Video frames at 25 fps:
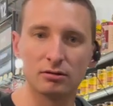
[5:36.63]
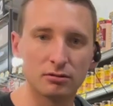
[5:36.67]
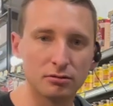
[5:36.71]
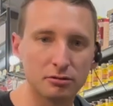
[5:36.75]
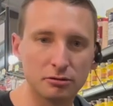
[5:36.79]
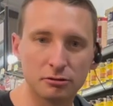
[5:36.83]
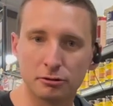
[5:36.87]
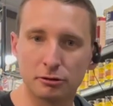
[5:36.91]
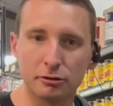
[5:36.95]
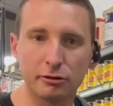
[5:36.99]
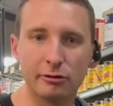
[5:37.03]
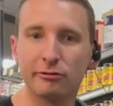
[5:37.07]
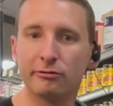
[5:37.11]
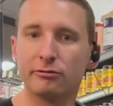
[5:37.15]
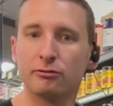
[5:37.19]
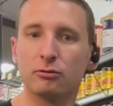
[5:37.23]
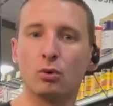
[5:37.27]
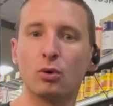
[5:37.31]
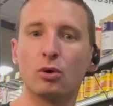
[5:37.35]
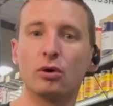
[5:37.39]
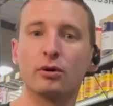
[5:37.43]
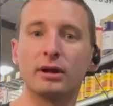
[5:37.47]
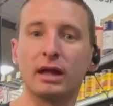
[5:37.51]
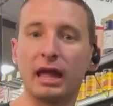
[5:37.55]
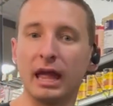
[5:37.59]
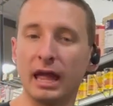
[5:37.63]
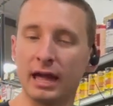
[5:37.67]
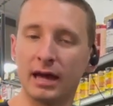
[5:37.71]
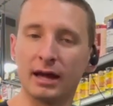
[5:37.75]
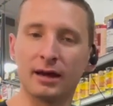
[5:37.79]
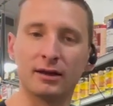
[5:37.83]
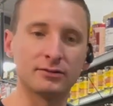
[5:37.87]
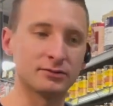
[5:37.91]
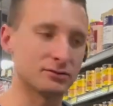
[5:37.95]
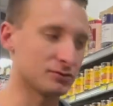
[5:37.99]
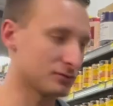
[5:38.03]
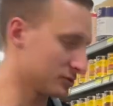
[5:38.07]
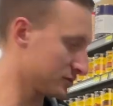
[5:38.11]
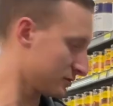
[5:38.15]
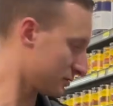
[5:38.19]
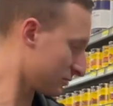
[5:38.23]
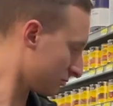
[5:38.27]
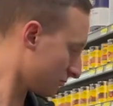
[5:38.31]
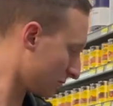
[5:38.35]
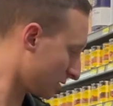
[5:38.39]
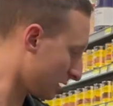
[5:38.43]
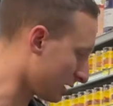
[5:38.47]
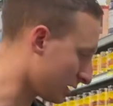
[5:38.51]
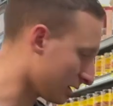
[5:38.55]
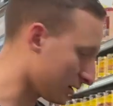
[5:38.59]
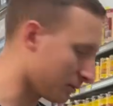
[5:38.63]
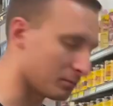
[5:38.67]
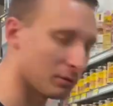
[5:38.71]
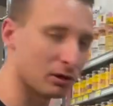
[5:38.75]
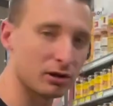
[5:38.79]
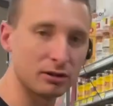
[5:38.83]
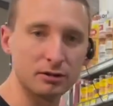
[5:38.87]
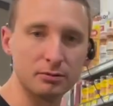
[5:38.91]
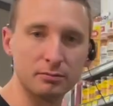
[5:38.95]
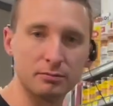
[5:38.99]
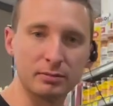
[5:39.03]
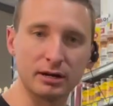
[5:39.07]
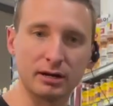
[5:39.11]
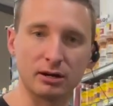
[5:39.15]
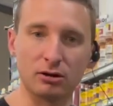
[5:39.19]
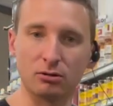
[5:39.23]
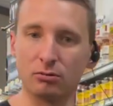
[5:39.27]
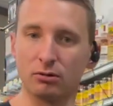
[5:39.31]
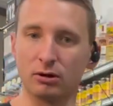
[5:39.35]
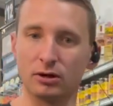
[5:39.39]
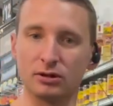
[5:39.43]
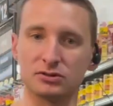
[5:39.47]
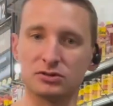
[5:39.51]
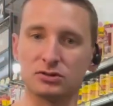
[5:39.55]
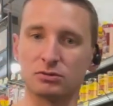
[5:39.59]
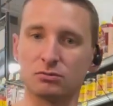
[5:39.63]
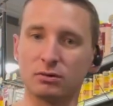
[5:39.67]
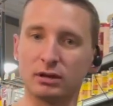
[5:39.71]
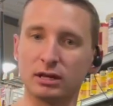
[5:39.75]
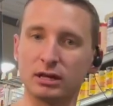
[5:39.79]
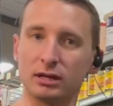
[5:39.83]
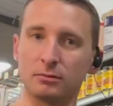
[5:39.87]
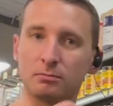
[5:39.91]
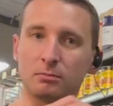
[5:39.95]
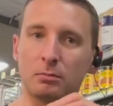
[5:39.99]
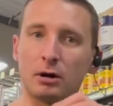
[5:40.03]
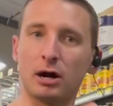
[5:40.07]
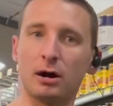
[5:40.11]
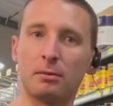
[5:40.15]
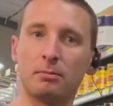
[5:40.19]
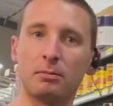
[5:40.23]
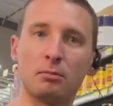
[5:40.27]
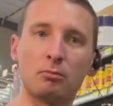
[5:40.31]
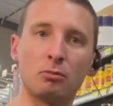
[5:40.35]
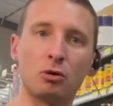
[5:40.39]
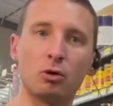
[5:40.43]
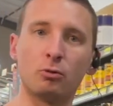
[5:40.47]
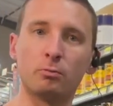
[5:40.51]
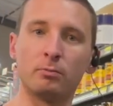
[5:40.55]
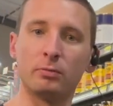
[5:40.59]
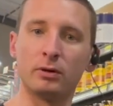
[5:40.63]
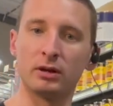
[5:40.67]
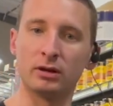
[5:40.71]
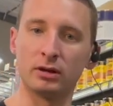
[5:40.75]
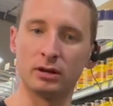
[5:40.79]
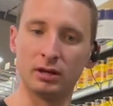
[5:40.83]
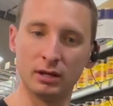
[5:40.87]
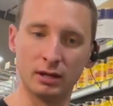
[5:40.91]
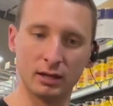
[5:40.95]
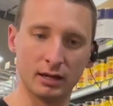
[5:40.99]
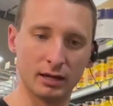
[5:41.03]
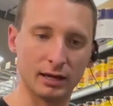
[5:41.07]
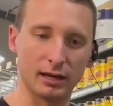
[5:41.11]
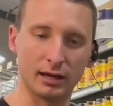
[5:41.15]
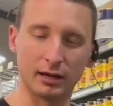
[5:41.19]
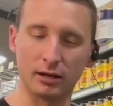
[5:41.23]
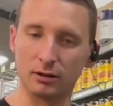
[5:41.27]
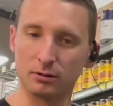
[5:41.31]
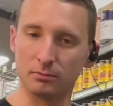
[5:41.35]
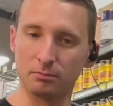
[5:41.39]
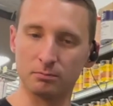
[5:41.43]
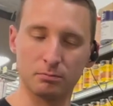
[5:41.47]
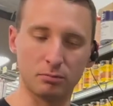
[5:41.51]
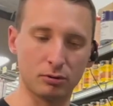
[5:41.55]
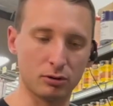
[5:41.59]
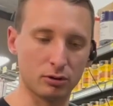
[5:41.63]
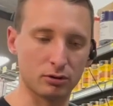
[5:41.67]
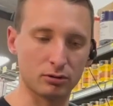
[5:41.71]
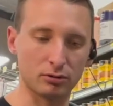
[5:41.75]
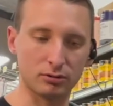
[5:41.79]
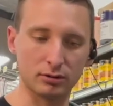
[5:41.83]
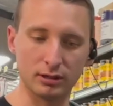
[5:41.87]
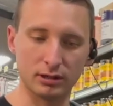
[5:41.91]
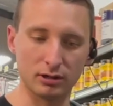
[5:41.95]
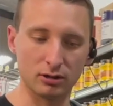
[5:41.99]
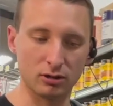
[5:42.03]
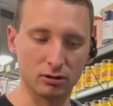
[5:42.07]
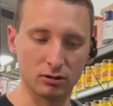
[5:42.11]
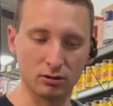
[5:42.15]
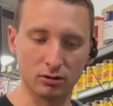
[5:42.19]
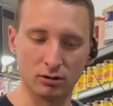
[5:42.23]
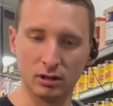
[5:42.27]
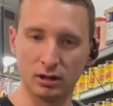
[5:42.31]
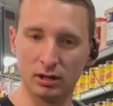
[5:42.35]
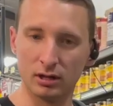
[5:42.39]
3 or 4 cans on the bigger ones, and we can pop them open and put a little